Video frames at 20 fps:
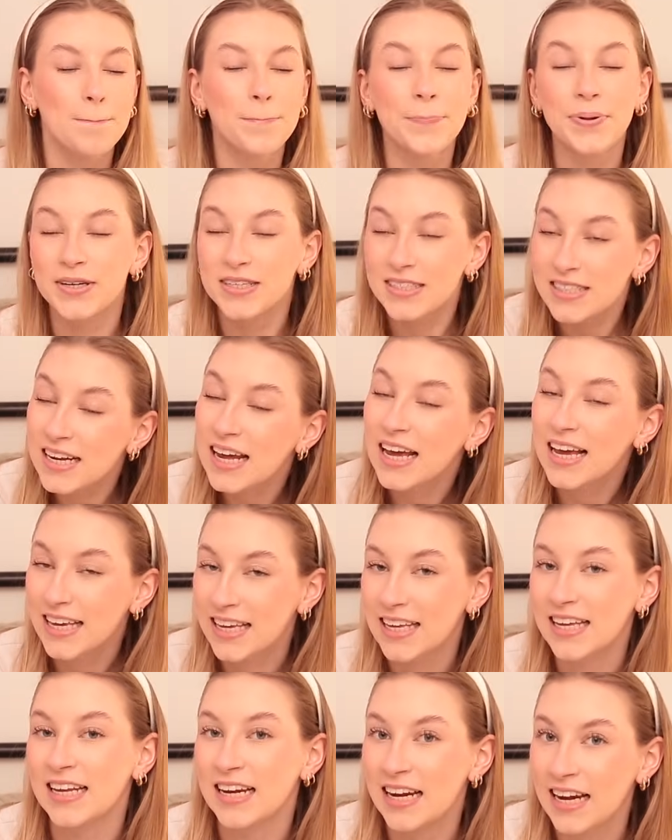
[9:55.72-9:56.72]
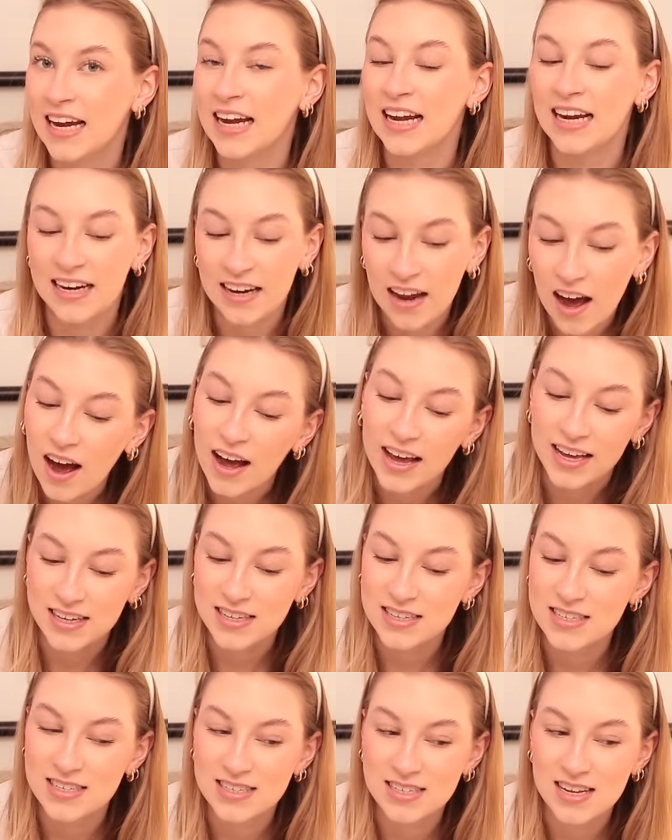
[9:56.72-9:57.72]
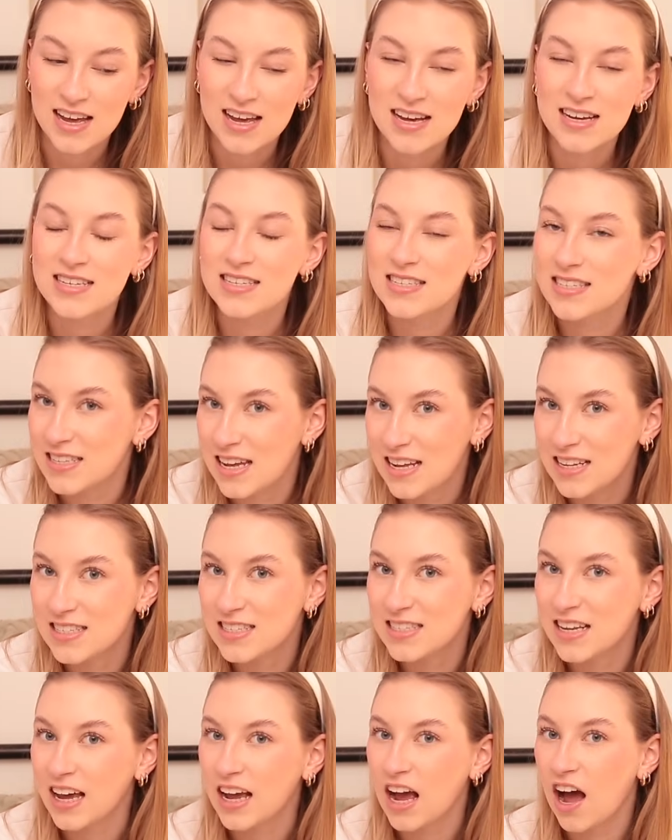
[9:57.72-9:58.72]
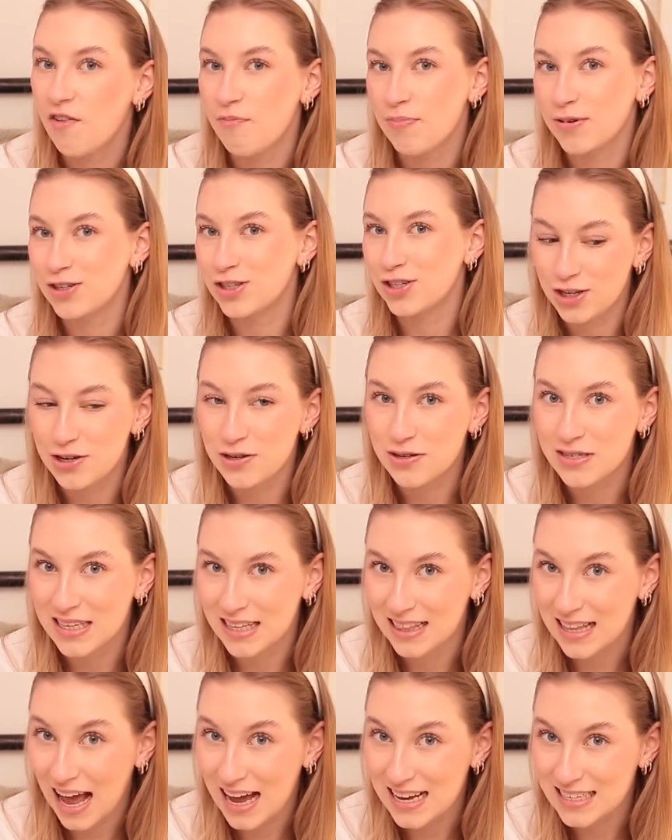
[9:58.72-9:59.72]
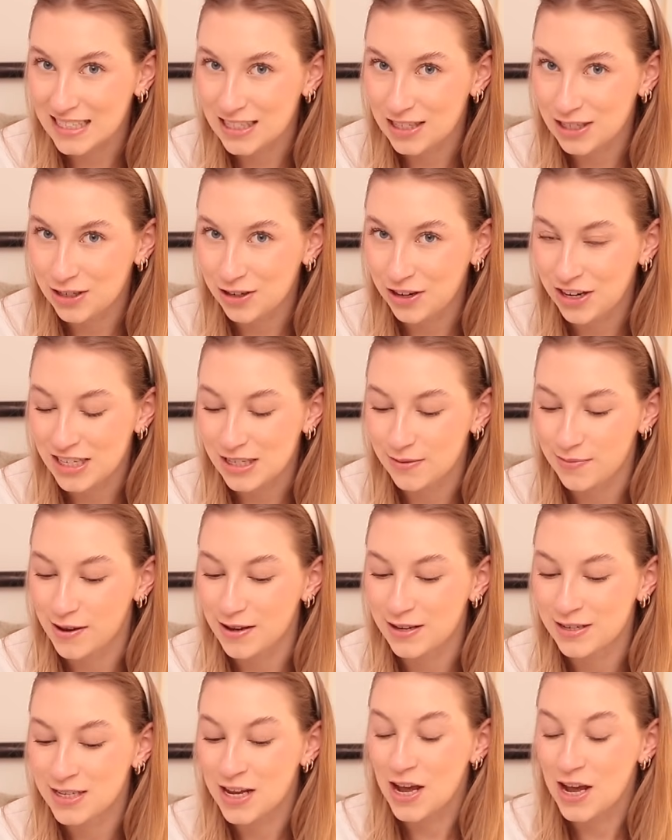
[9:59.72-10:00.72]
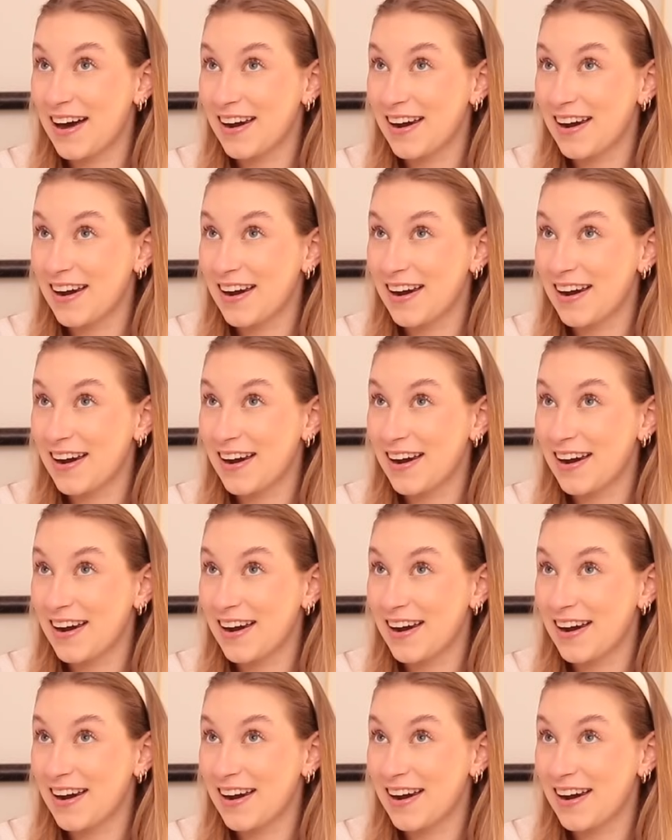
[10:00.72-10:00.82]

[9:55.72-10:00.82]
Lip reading: particularly nice since like I've been using that since Christmas.